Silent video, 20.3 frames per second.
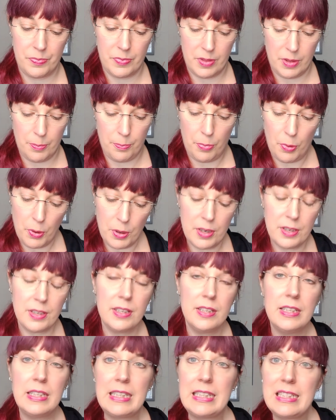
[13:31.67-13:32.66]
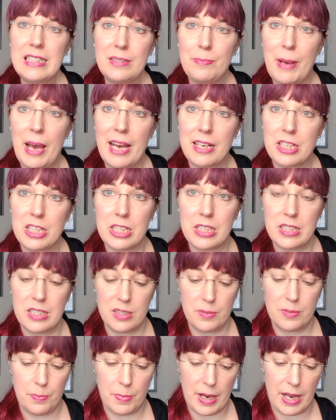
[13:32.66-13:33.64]
Borden
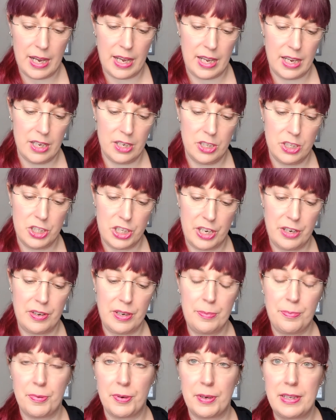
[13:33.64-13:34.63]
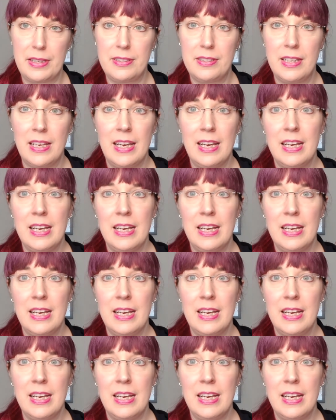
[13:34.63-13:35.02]
Dispatches by Sherry Priest.